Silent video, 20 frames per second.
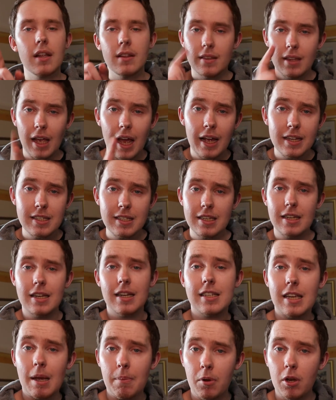That is an
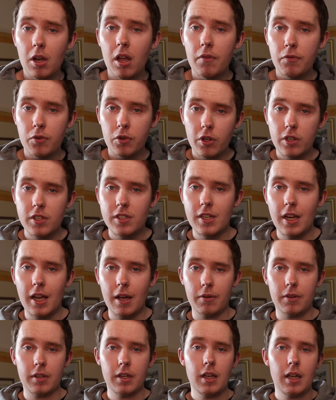example of good
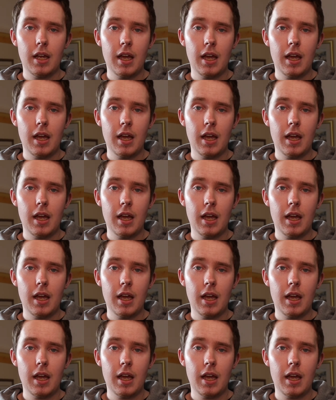sound.